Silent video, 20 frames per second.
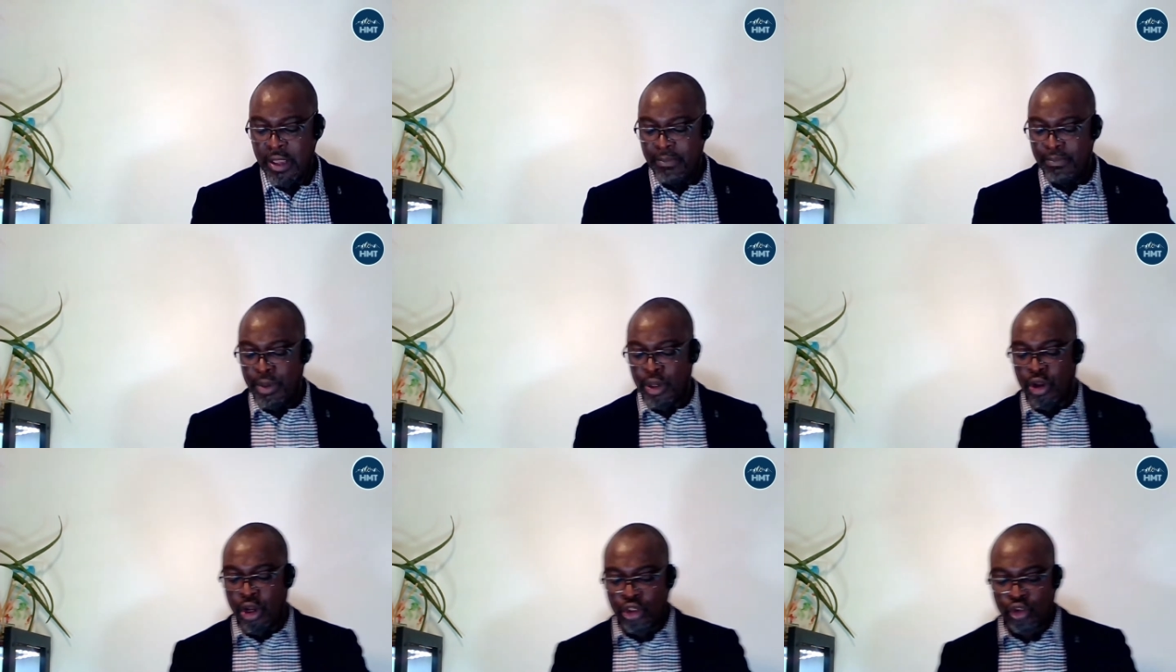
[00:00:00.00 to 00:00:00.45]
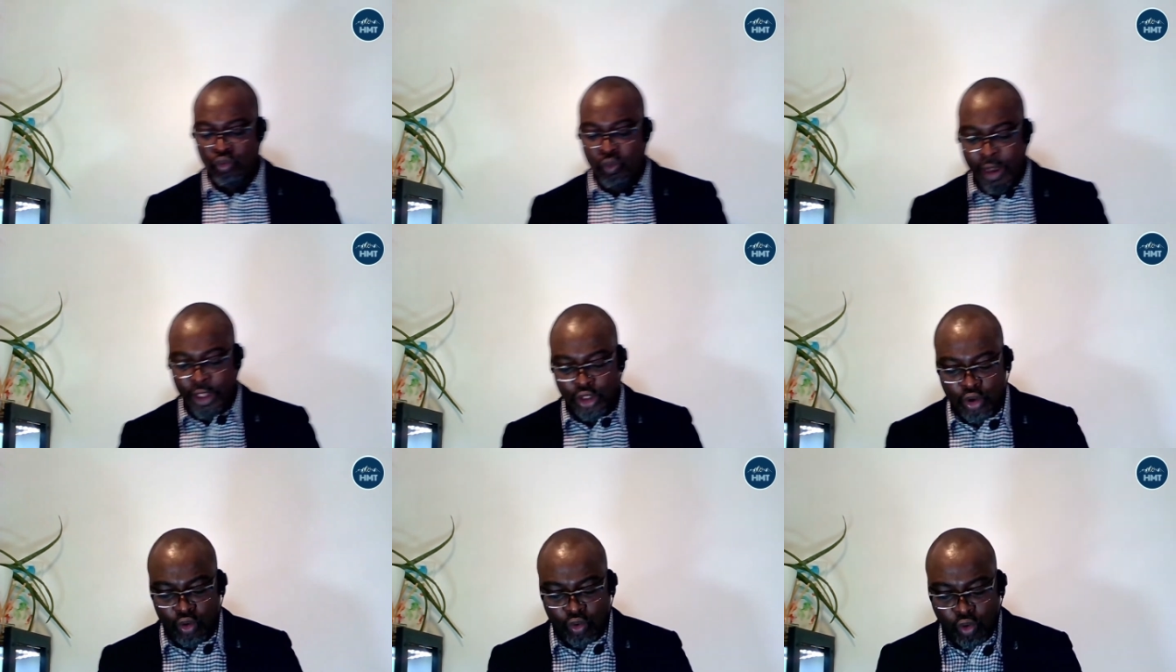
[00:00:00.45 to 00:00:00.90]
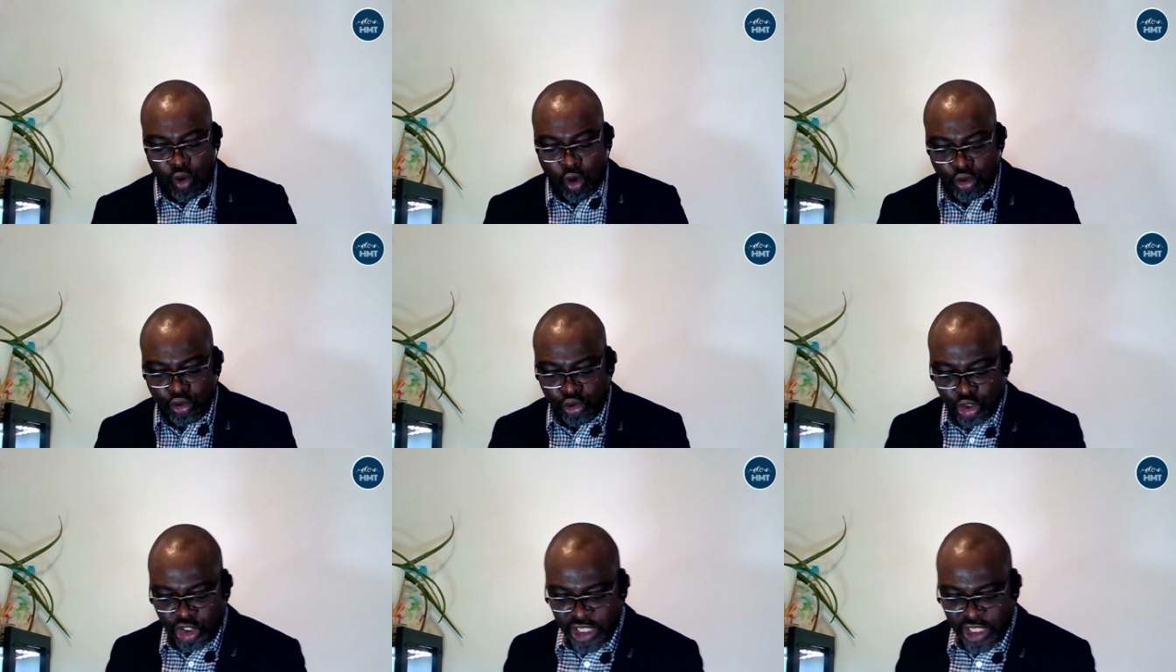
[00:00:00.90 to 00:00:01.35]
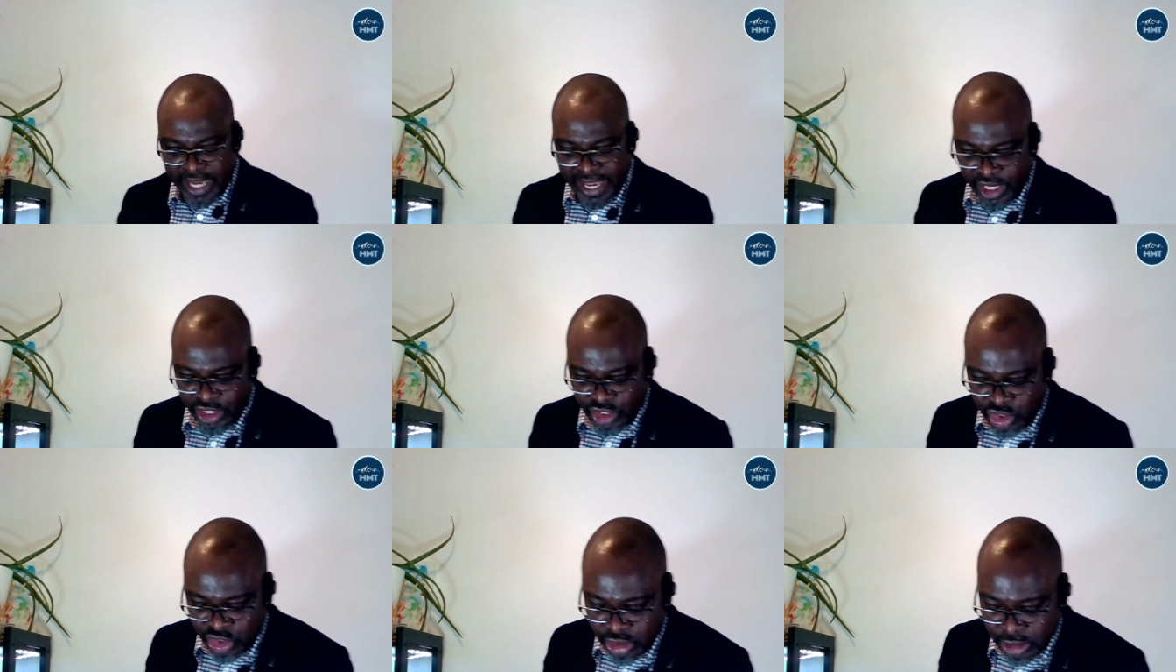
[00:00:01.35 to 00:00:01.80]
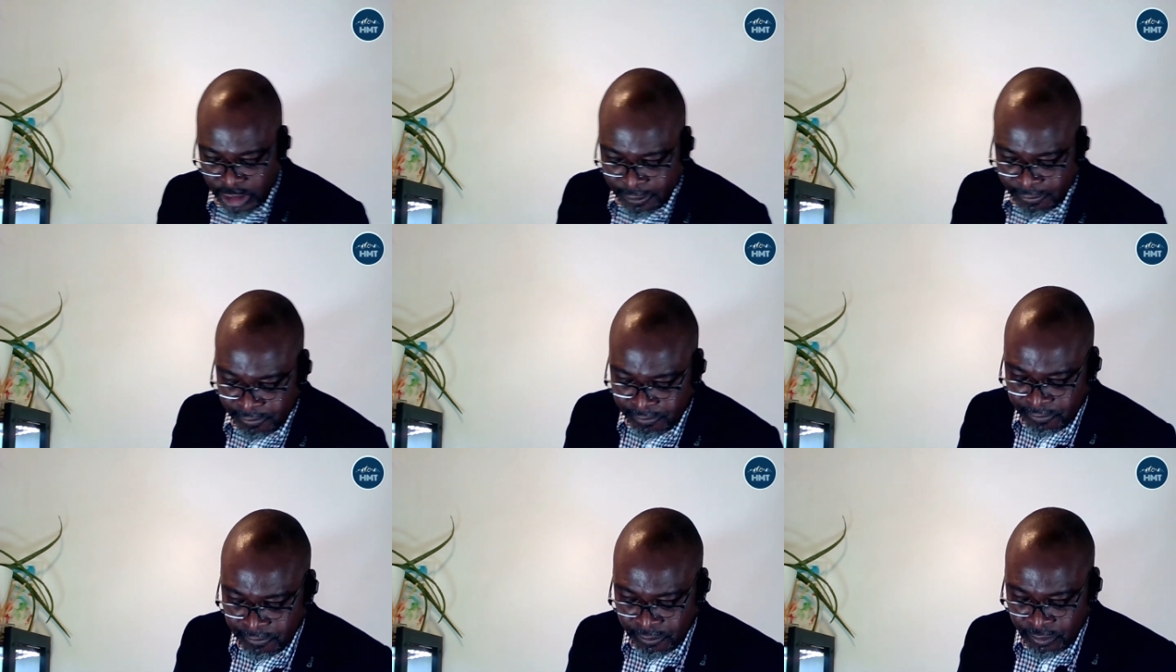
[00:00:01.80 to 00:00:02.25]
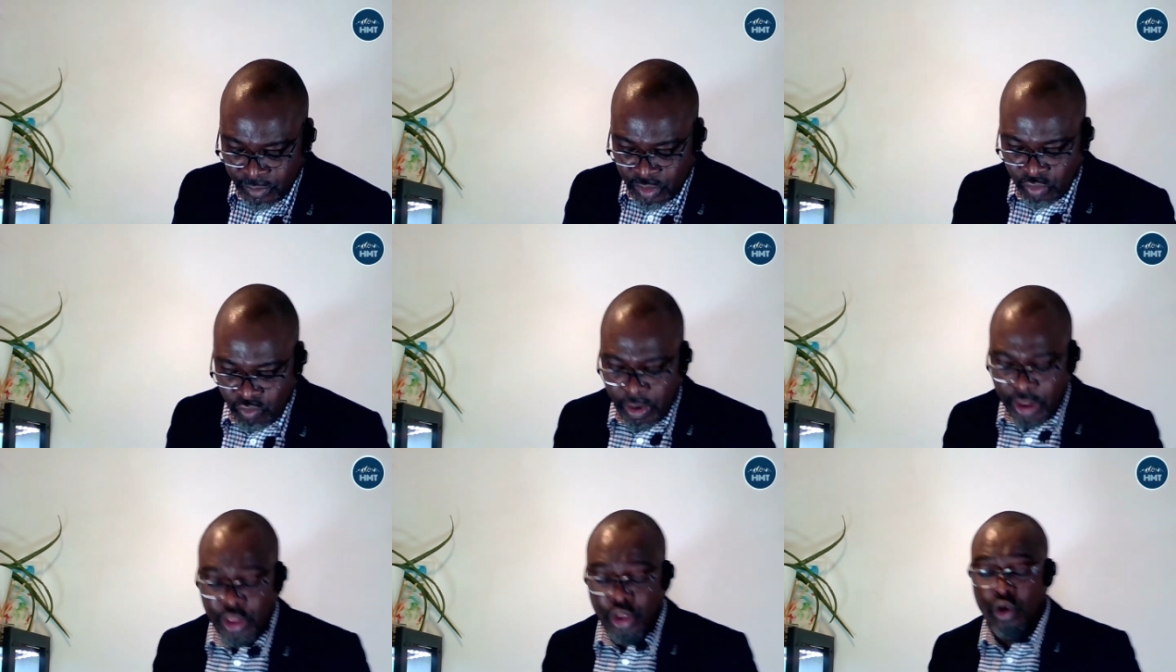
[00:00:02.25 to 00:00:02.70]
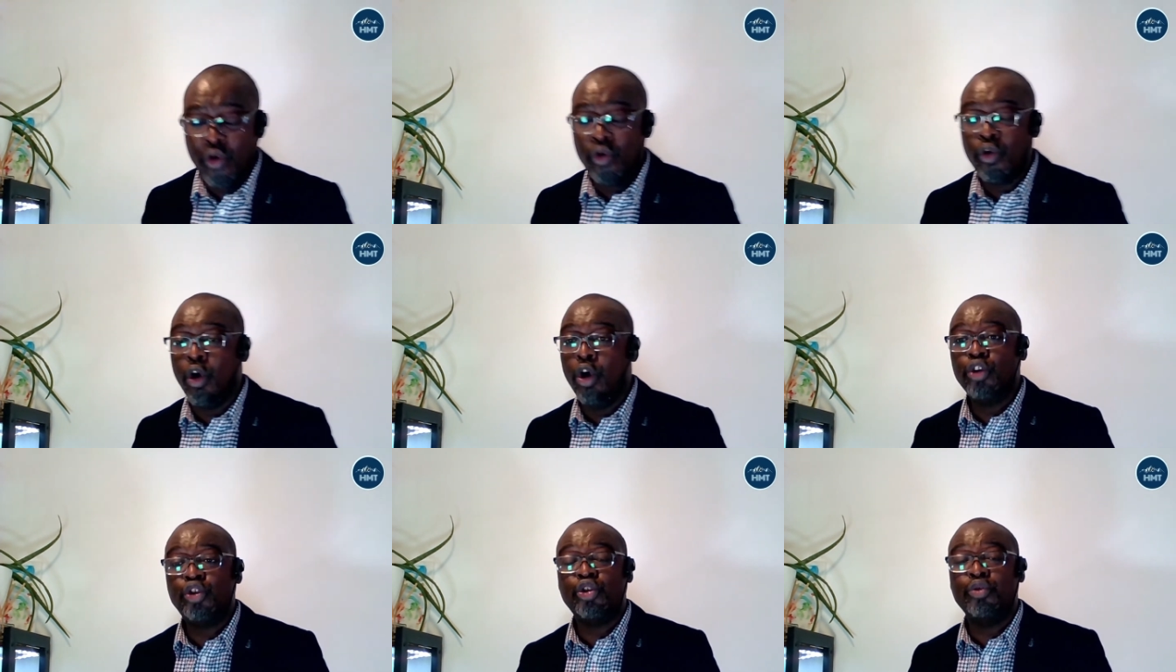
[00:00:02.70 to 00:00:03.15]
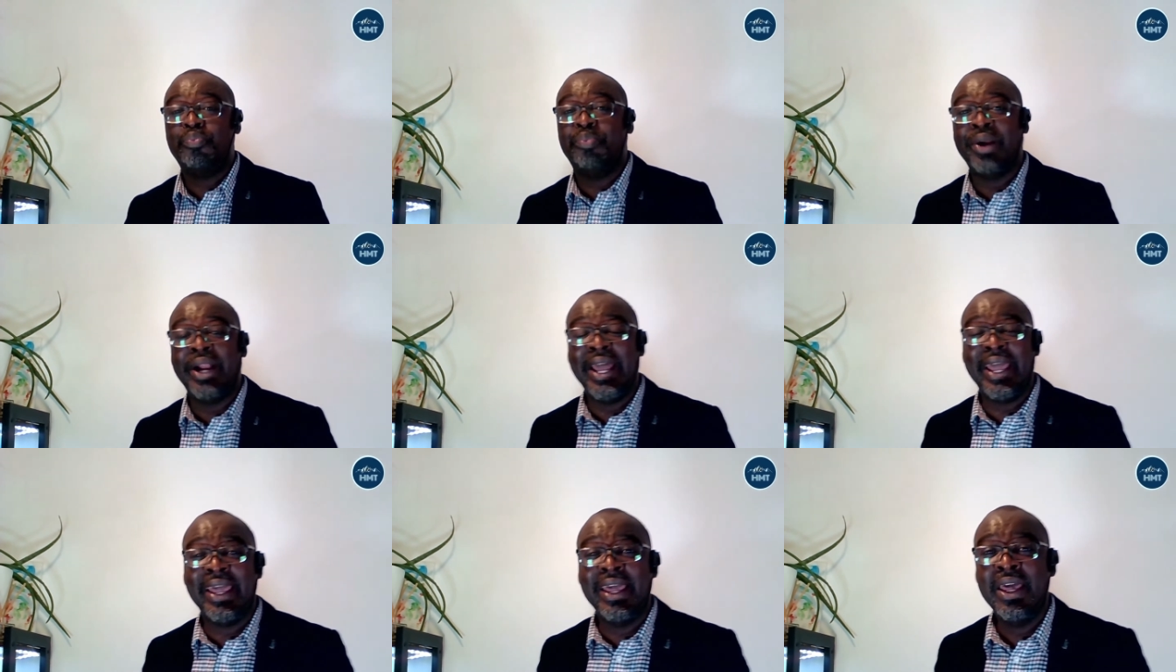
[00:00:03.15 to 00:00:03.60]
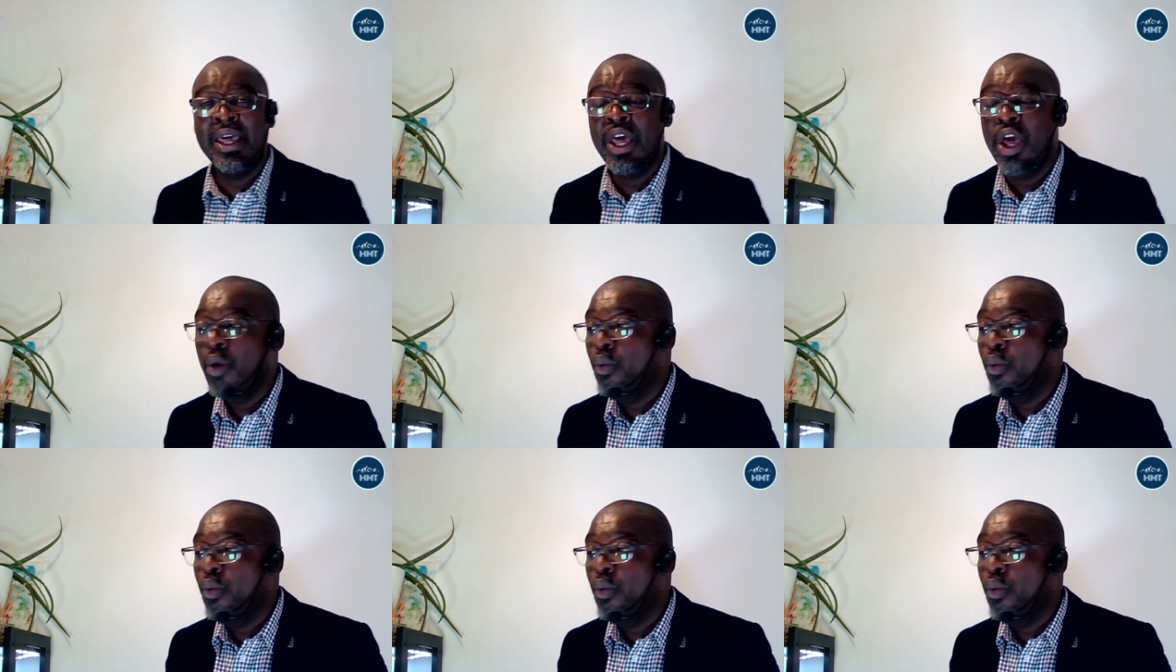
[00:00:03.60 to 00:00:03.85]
Because when you go to church, when you go to pray,